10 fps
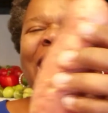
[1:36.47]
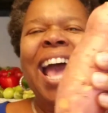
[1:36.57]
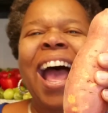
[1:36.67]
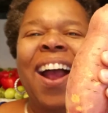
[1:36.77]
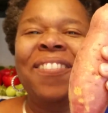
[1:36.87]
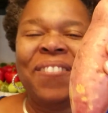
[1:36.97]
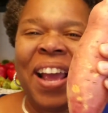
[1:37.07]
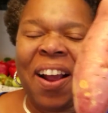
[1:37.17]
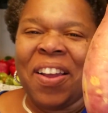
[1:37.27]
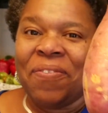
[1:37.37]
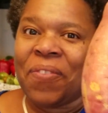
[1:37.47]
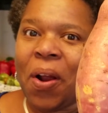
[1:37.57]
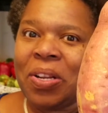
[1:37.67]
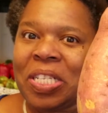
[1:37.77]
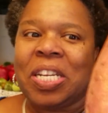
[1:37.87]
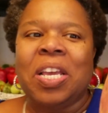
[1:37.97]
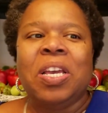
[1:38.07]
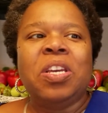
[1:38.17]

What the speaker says: Our very first